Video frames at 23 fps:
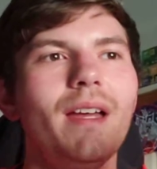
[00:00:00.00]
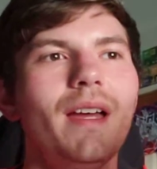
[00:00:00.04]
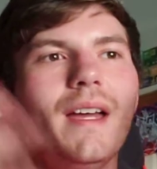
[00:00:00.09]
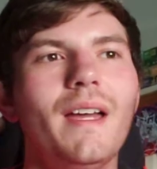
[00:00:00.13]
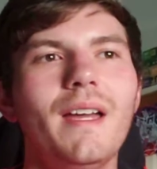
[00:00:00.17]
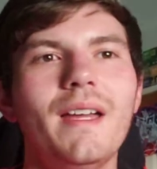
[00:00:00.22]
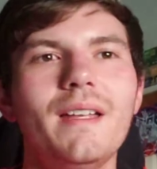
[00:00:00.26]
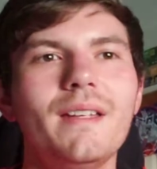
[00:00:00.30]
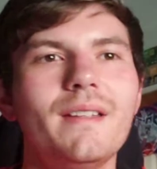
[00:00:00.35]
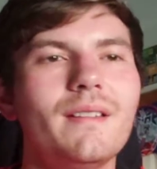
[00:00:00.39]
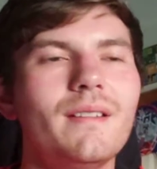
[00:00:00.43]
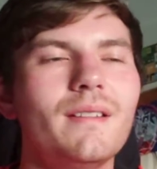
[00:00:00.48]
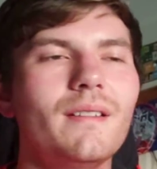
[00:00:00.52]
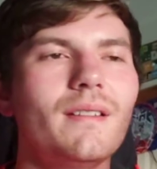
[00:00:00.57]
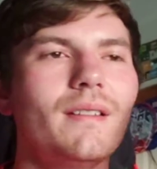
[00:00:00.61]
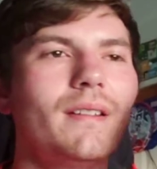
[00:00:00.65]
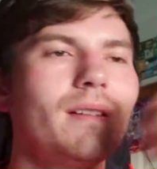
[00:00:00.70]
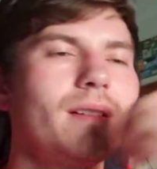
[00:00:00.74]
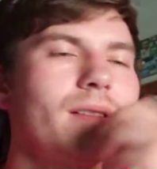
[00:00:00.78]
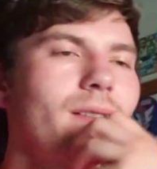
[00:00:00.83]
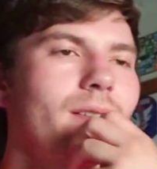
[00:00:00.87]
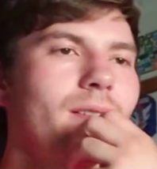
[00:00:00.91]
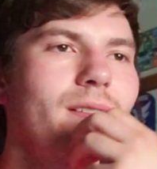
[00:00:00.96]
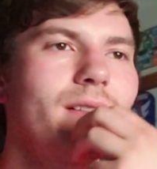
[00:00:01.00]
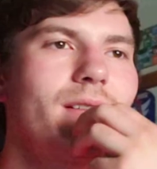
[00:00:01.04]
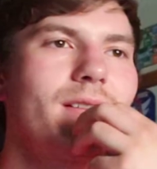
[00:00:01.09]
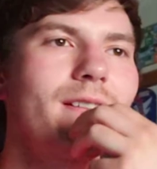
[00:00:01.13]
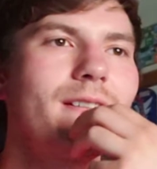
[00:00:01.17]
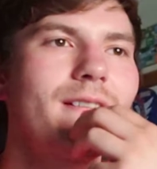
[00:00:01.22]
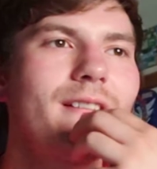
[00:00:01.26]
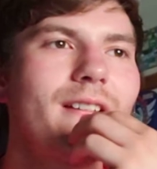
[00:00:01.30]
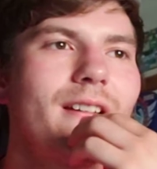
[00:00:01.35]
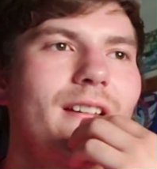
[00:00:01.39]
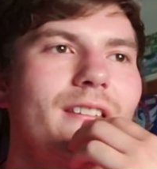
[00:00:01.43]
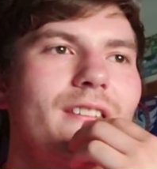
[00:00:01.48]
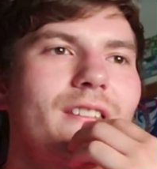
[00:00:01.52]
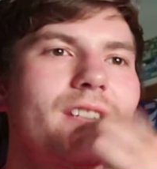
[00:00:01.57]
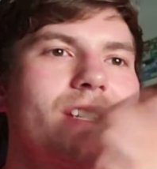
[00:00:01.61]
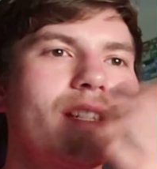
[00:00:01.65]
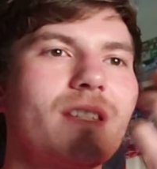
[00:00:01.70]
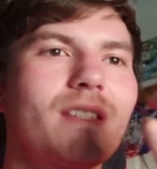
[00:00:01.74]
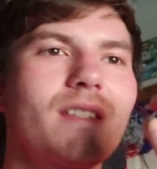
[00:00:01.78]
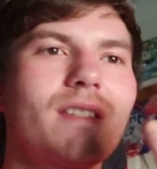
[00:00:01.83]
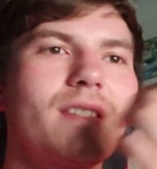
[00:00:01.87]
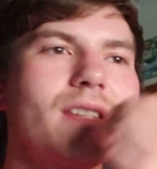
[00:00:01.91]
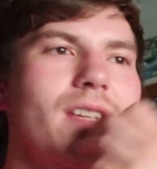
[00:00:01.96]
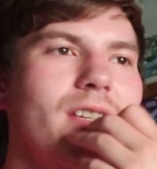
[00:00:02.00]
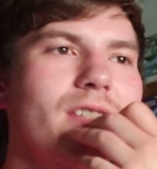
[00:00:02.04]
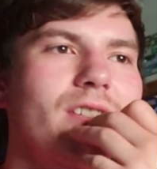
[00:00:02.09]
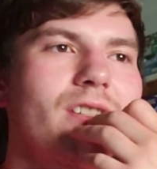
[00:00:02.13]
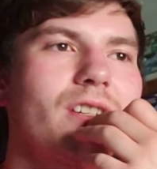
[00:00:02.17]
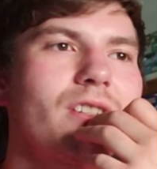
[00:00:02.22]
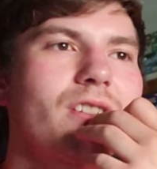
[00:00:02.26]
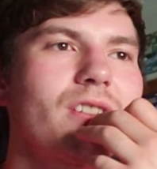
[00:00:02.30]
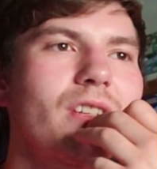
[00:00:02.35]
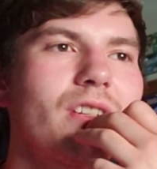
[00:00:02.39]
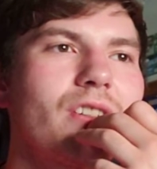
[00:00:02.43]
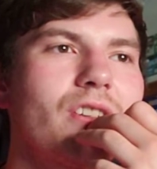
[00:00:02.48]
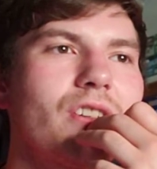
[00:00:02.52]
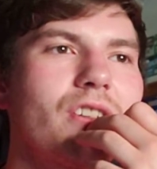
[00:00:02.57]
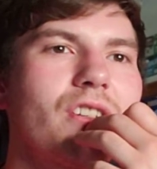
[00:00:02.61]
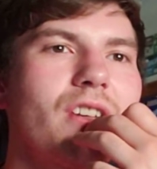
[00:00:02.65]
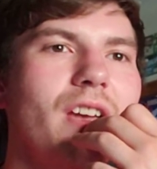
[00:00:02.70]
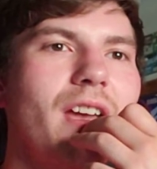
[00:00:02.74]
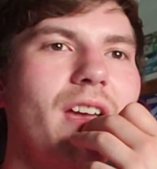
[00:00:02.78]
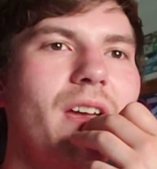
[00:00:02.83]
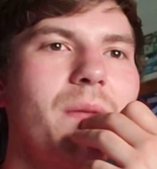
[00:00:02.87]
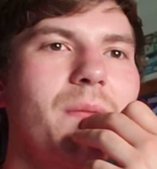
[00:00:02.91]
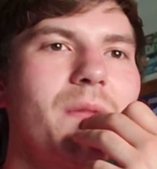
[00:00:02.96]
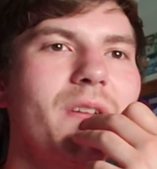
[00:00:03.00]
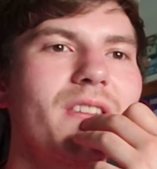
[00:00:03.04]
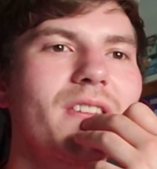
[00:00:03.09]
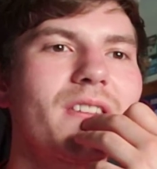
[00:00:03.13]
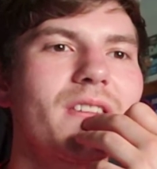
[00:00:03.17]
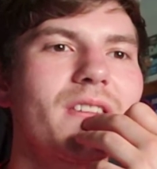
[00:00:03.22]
And it's just such a shame.